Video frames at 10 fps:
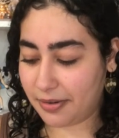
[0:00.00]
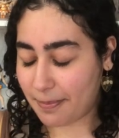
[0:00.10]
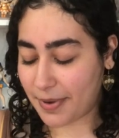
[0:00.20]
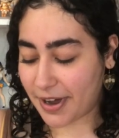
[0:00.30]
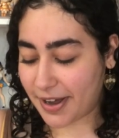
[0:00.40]

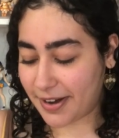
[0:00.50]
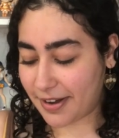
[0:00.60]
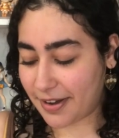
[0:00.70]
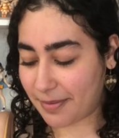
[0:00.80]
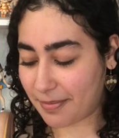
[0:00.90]
but
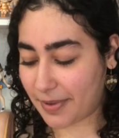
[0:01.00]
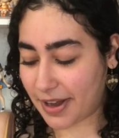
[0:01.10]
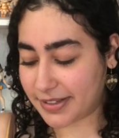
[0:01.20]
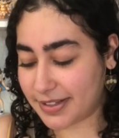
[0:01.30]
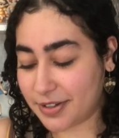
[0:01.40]

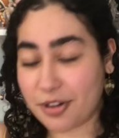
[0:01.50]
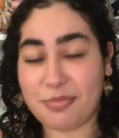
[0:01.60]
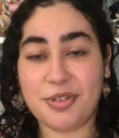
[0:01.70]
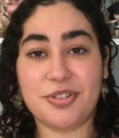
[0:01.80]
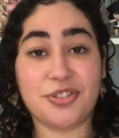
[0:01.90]
I still
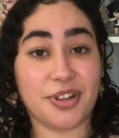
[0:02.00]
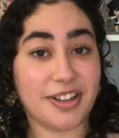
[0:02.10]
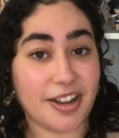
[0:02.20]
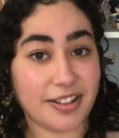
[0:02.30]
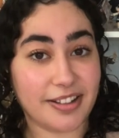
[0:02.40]
hope you enjoyed
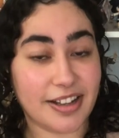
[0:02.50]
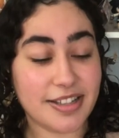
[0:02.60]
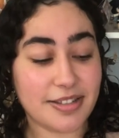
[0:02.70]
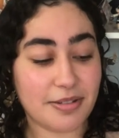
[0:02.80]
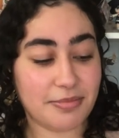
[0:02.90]
nonetheless.